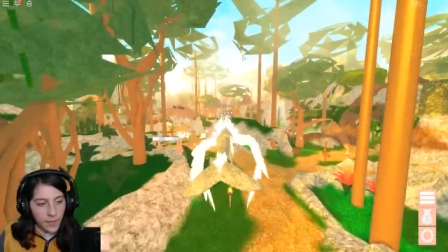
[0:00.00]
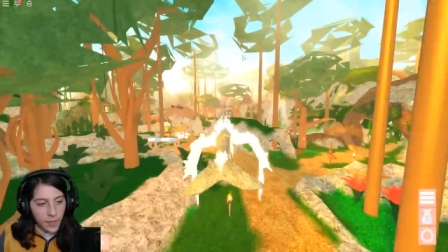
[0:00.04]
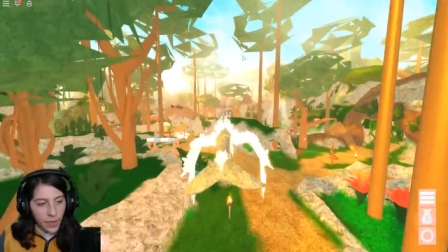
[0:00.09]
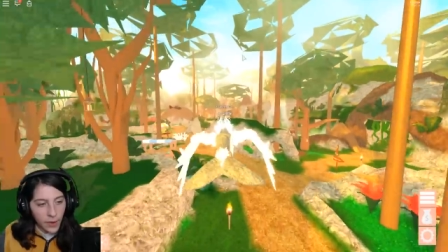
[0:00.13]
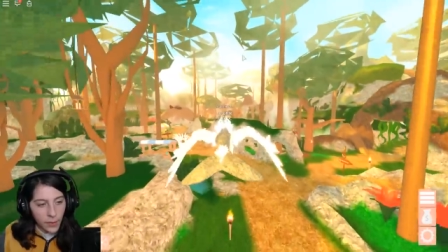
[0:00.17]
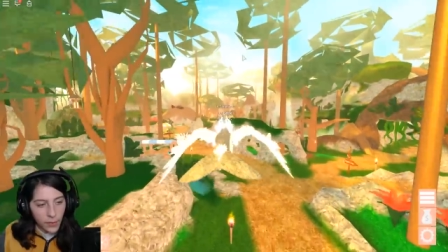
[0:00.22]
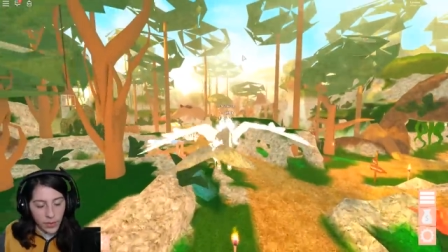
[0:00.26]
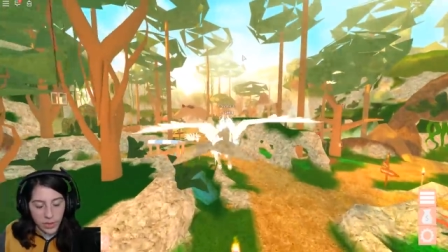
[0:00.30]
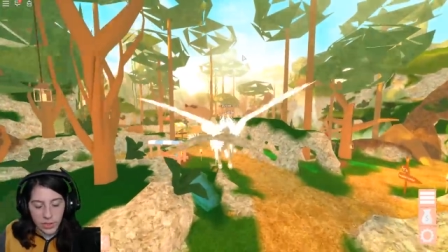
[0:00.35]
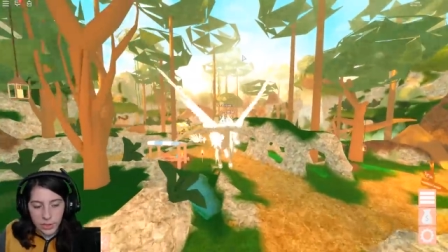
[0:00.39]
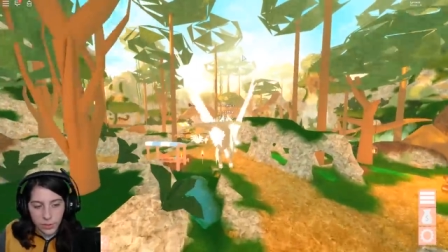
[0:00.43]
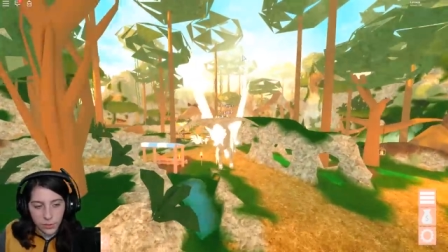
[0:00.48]
It
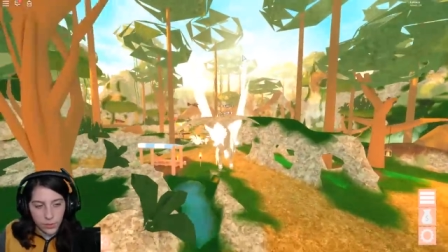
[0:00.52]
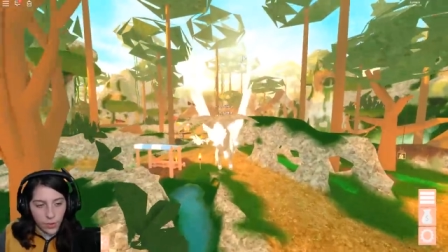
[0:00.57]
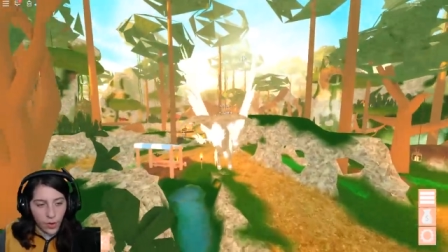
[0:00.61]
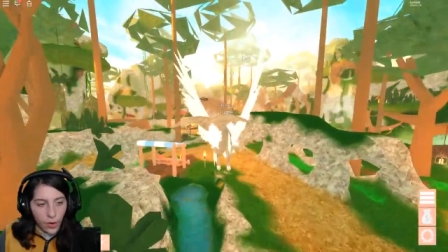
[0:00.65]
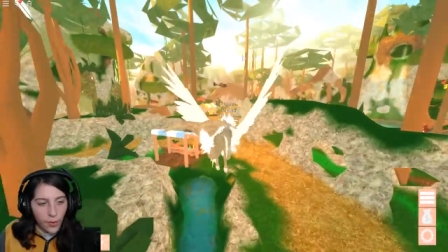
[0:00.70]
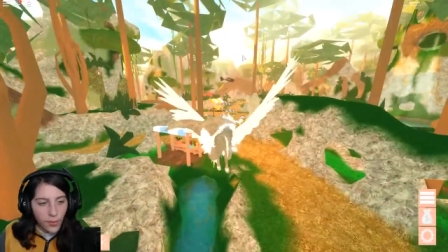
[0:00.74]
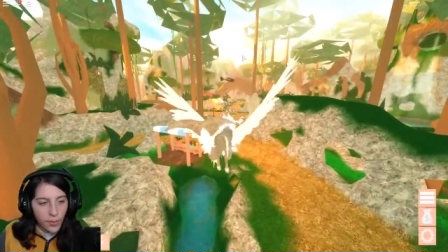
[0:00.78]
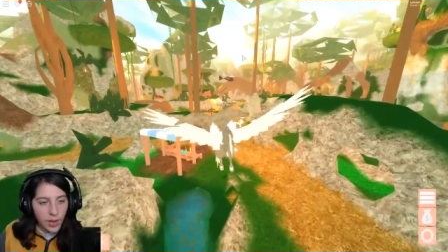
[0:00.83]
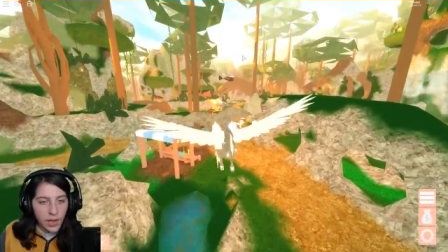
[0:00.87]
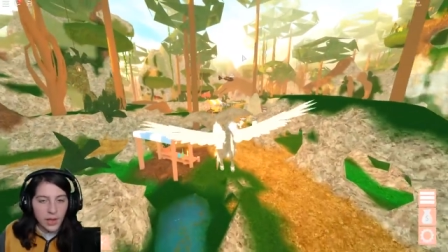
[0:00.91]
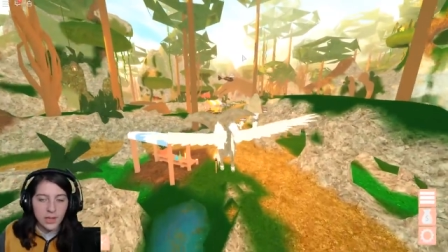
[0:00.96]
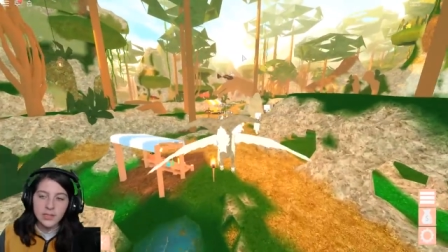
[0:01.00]
was a
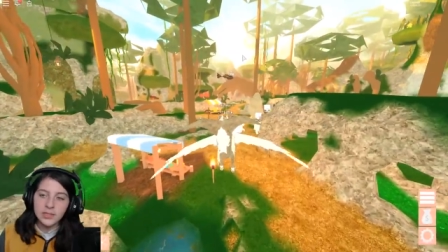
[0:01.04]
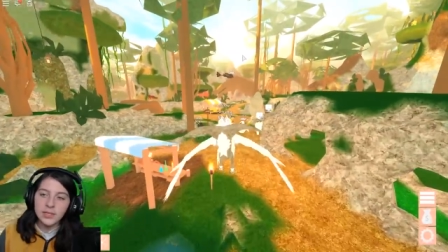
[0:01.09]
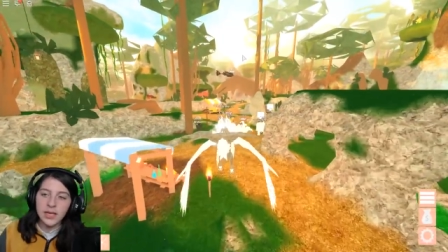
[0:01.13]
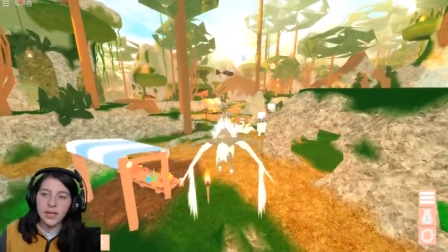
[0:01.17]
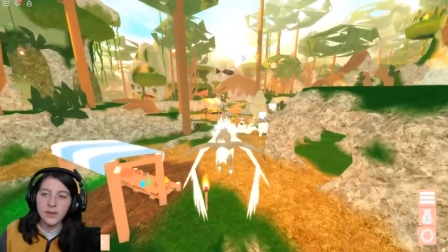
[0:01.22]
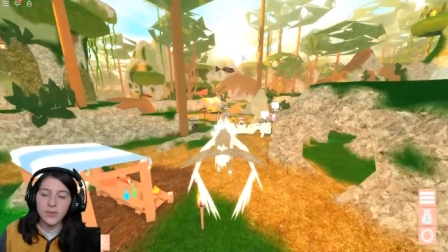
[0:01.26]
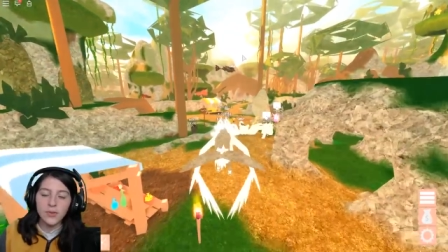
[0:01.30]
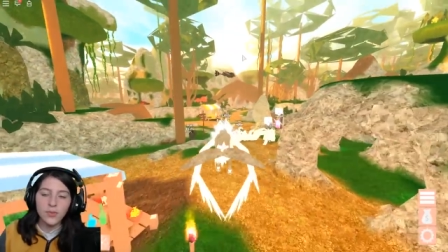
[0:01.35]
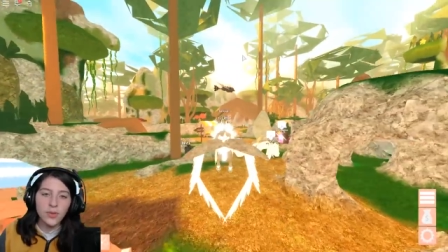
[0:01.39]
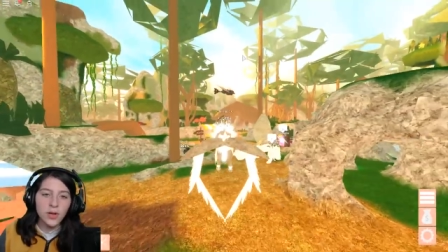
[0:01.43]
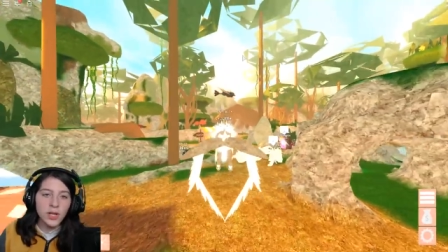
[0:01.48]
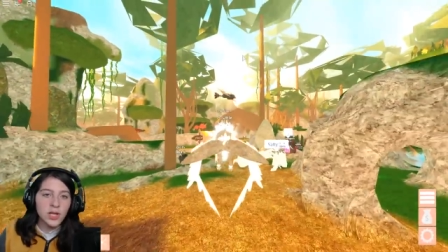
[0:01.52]
Roblox
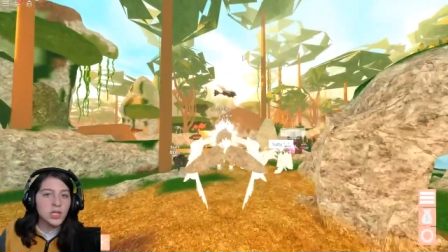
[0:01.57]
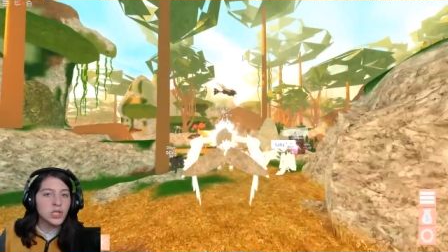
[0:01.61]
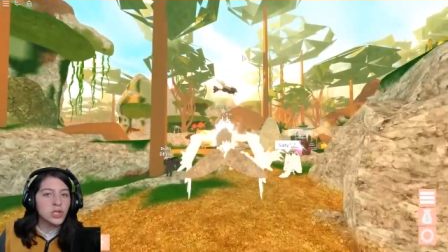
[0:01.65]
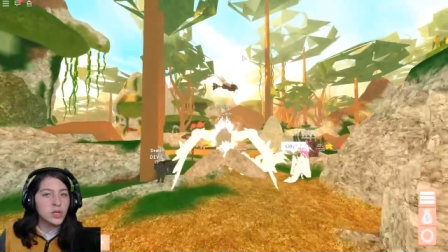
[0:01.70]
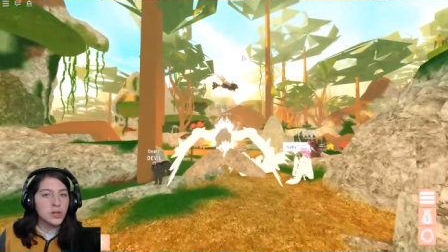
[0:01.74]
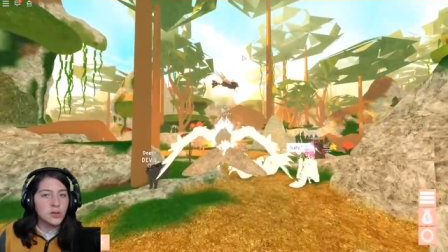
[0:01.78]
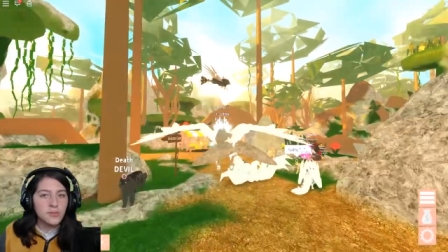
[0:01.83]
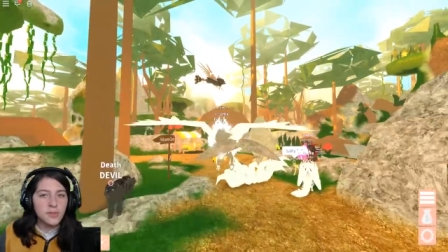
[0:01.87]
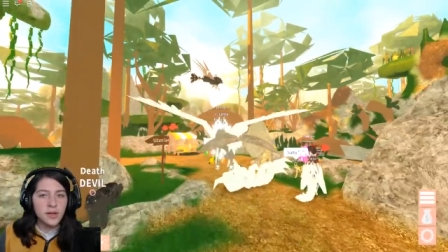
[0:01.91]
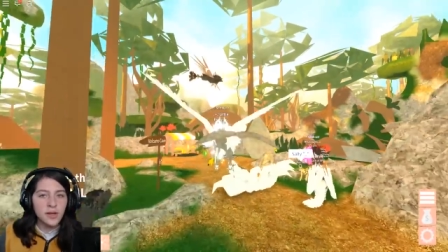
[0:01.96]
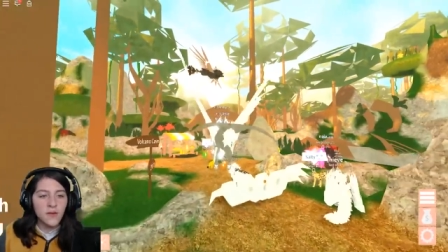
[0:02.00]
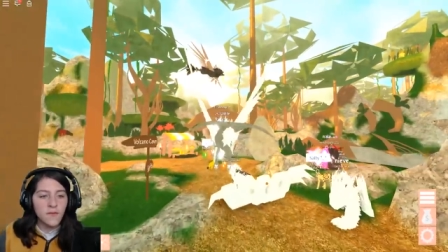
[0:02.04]
game. I'm pretty sure
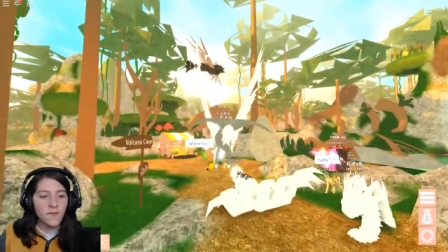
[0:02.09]
I made a